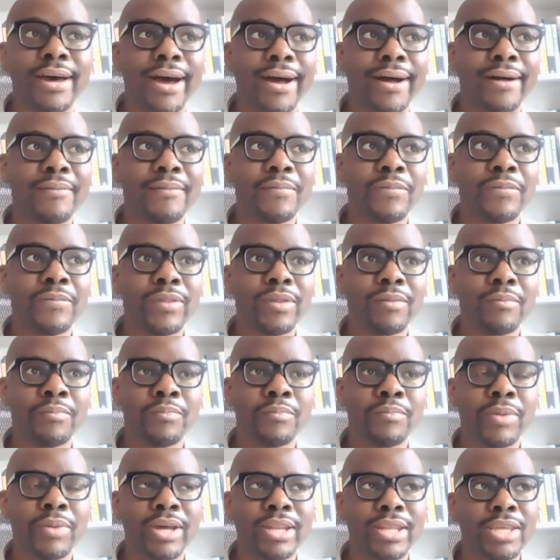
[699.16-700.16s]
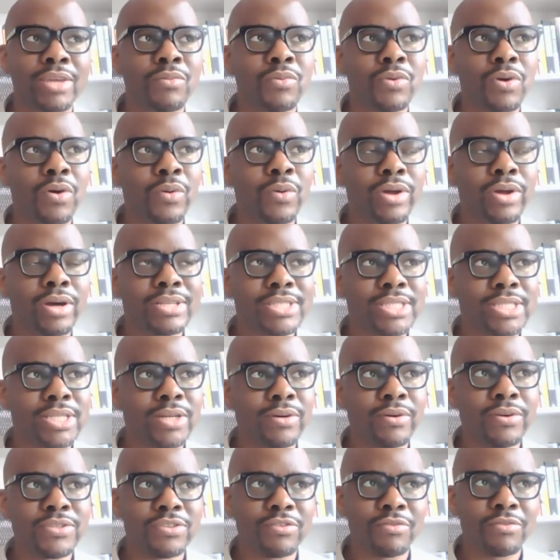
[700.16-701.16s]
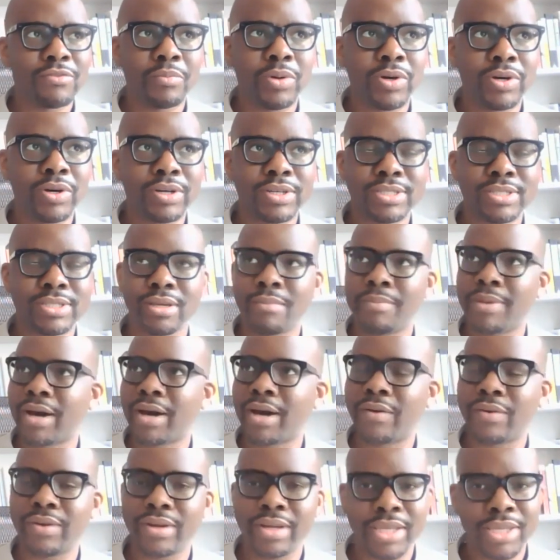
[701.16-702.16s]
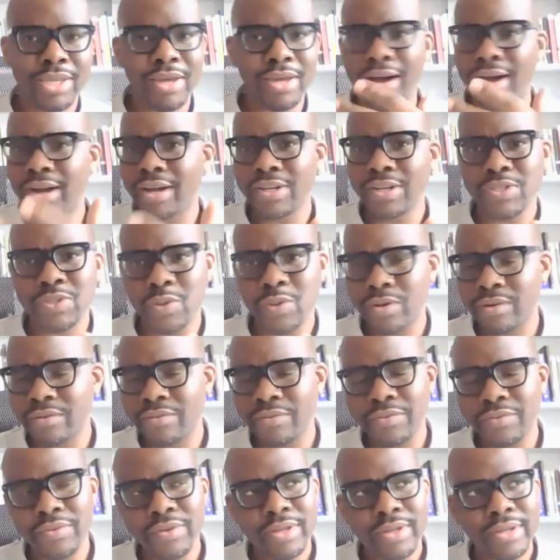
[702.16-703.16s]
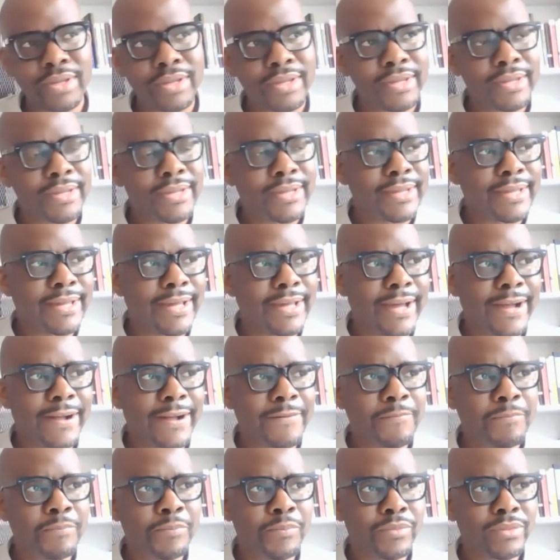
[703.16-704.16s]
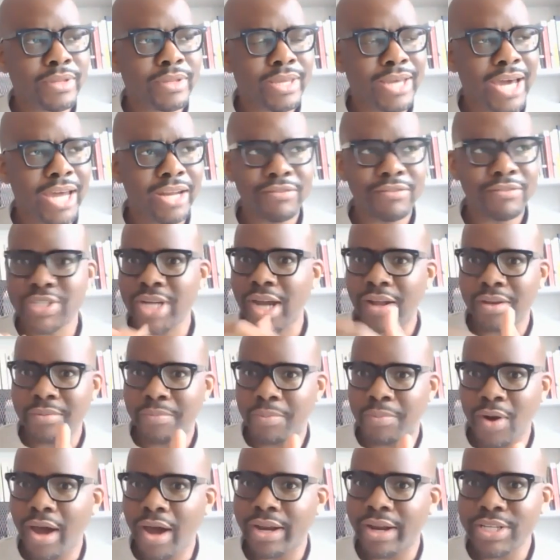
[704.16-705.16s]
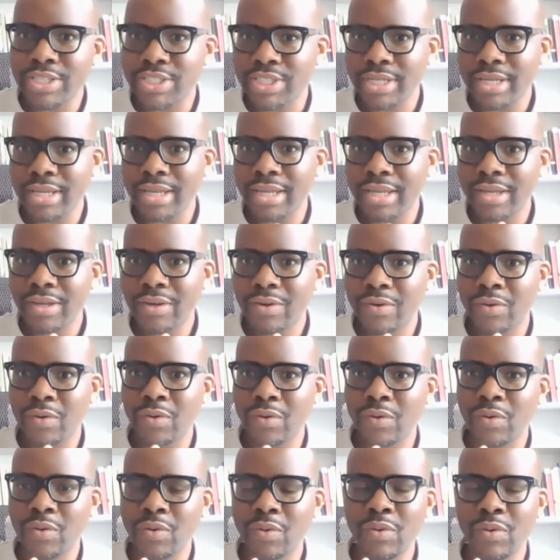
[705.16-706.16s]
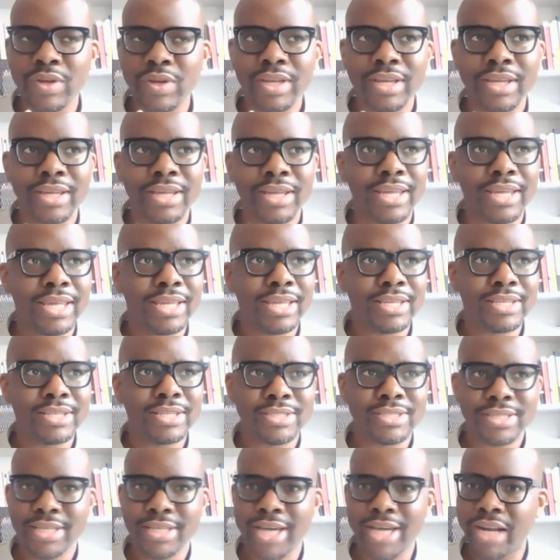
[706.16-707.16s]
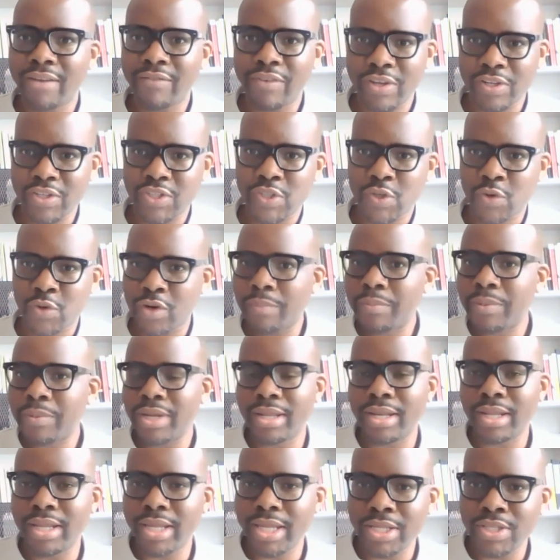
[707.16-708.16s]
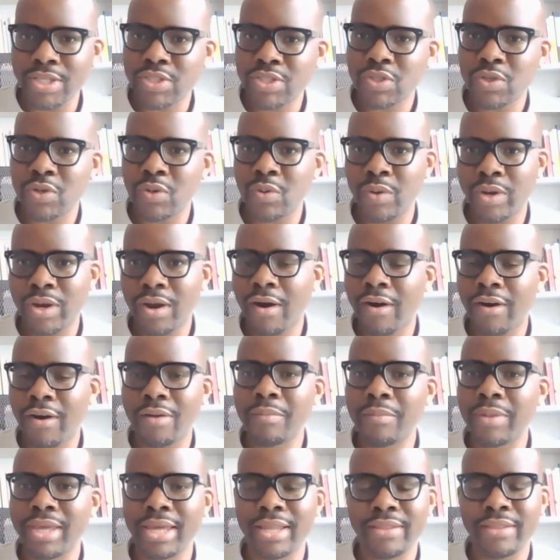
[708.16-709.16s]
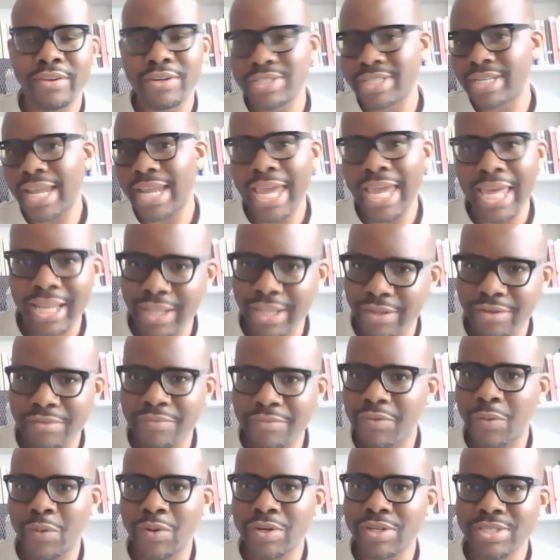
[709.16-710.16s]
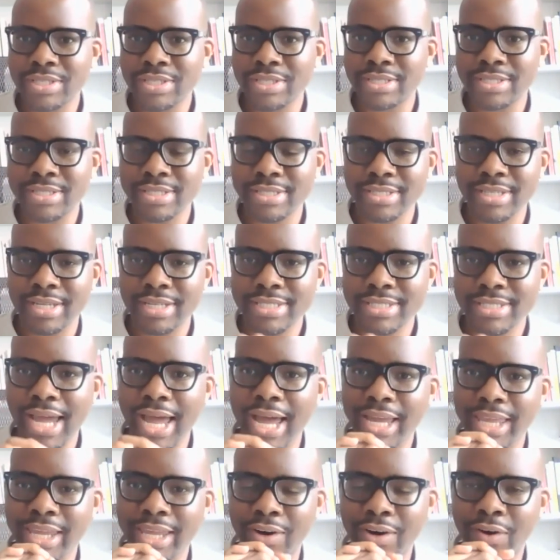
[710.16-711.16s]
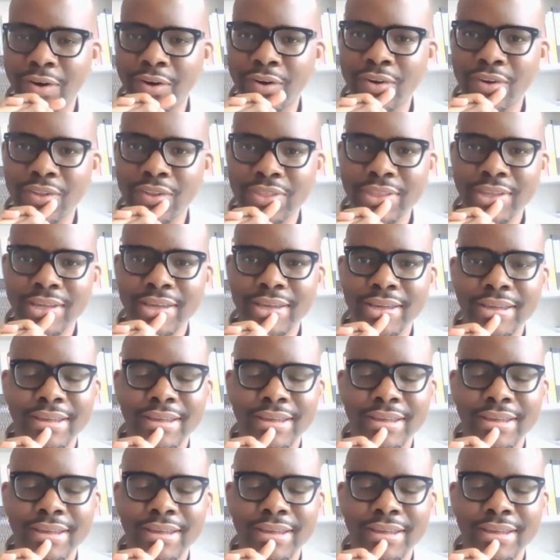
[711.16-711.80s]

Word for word: Um, but he wrote a series of books about a young sort of um, kind of child prodigy who is kind of conscripted into an army and there's an alien force that's attacking earth